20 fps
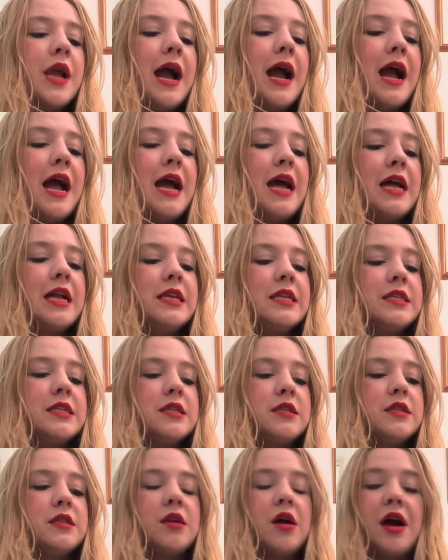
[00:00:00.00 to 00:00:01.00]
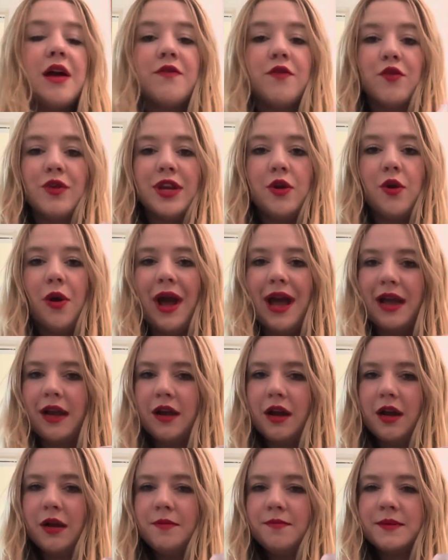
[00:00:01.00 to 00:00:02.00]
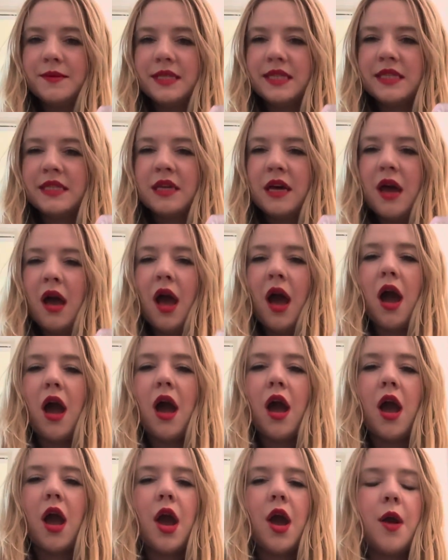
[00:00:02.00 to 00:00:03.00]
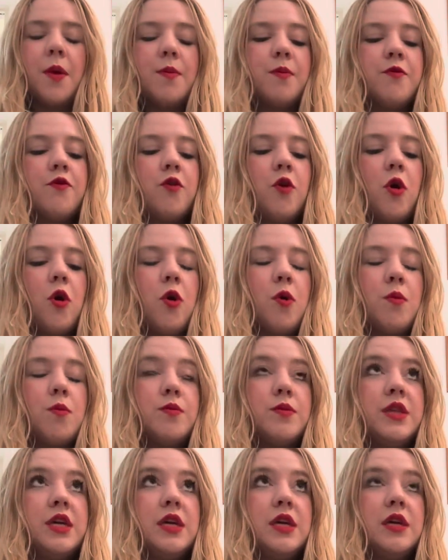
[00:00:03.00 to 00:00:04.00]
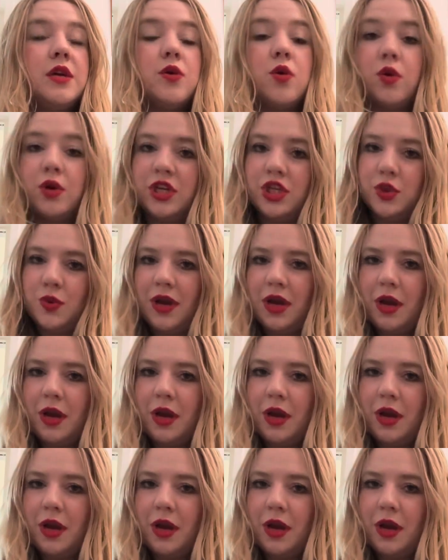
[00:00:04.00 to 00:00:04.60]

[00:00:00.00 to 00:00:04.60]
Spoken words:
And I've already got egg cups from the Cornishware